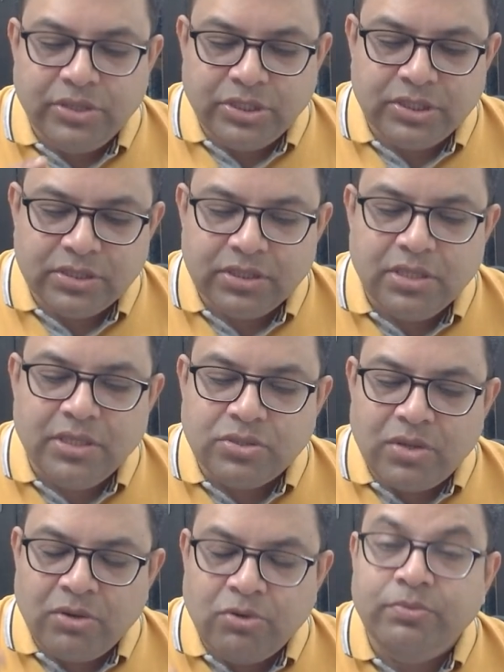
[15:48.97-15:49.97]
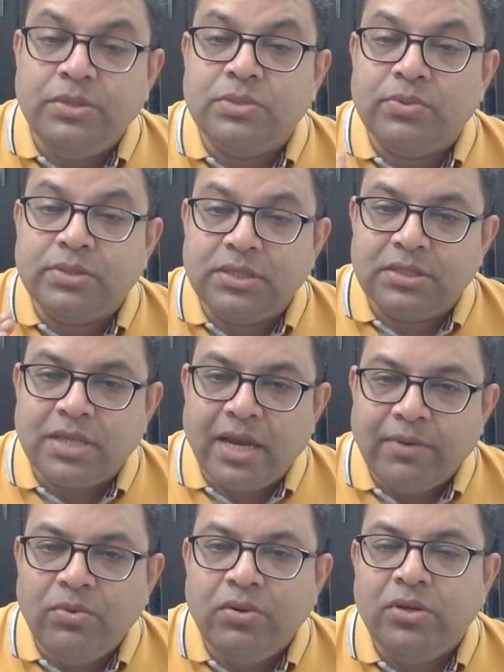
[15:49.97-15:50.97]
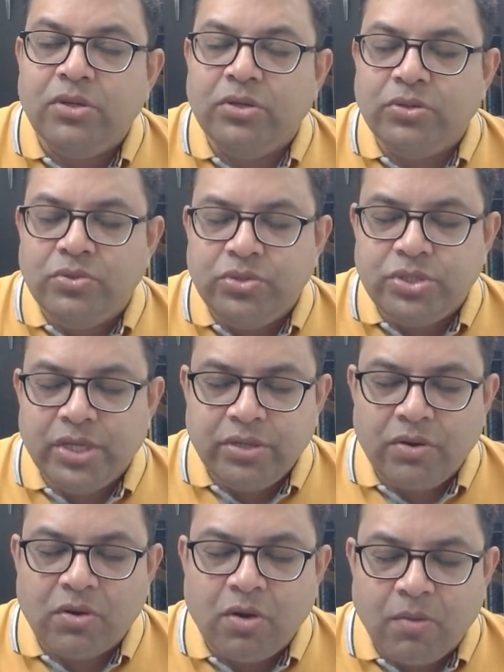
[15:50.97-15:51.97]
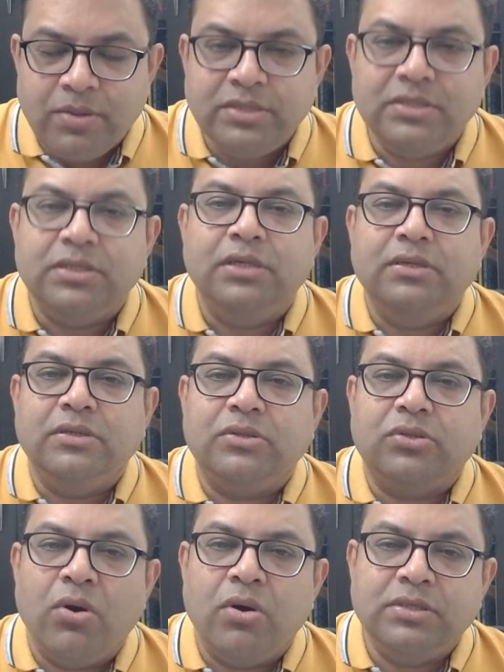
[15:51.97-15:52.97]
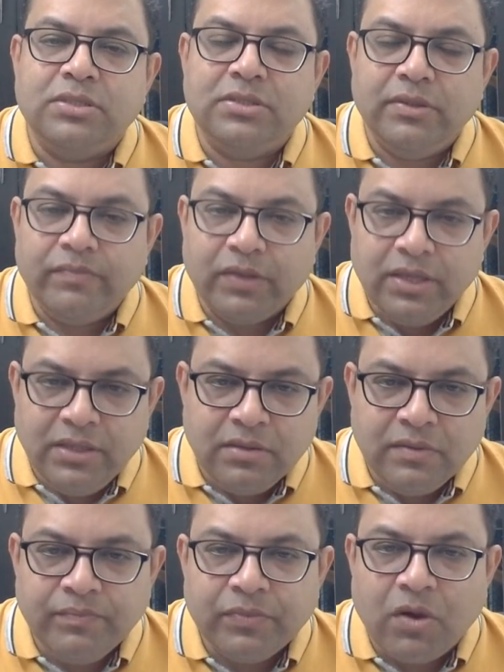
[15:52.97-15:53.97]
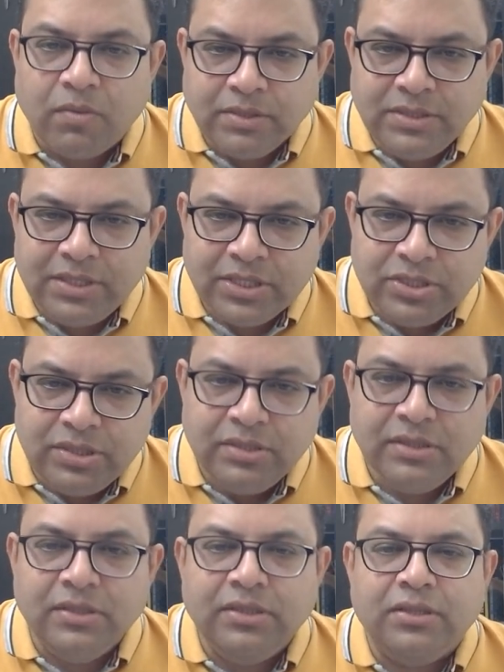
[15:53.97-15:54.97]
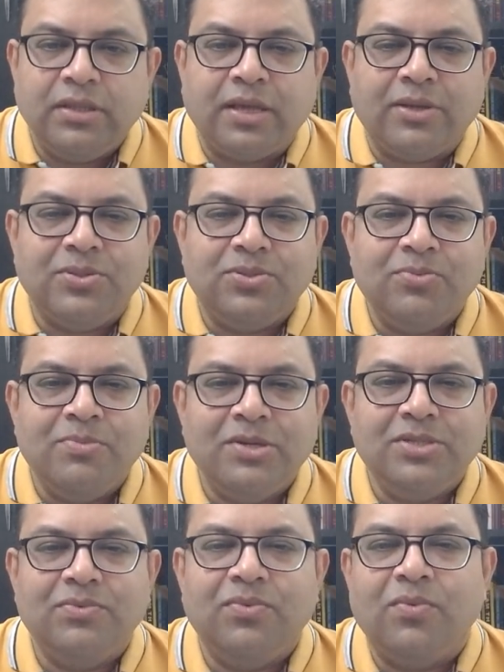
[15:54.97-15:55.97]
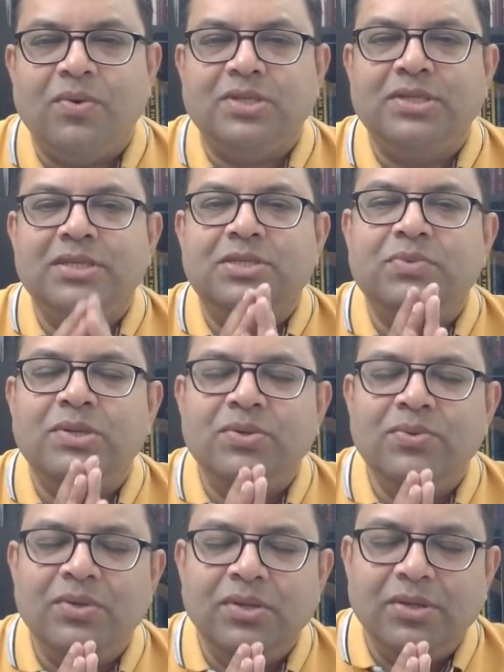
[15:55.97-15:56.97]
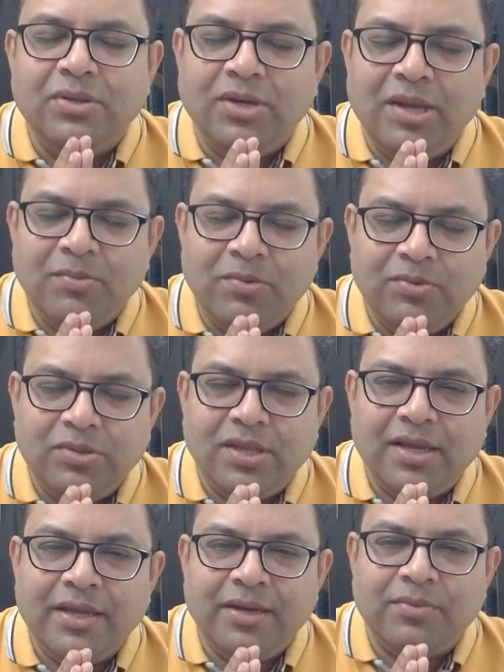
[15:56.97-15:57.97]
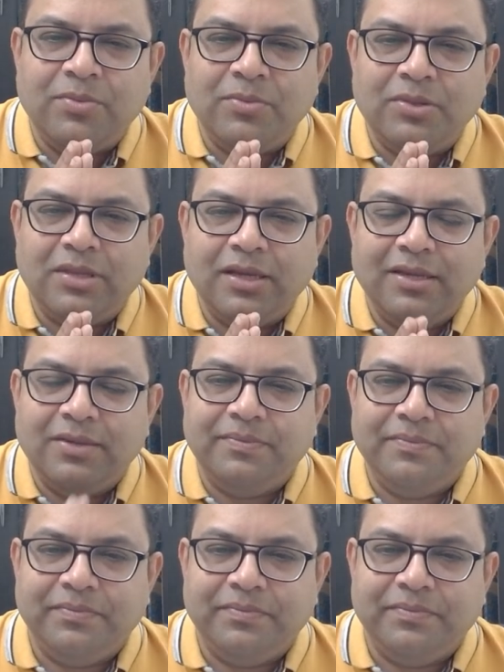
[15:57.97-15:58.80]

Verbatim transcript: teachings so i hope this was insightful do share your comments thoughts in the comment section thank you so much for watching this video namo buddhaya namo buddhaya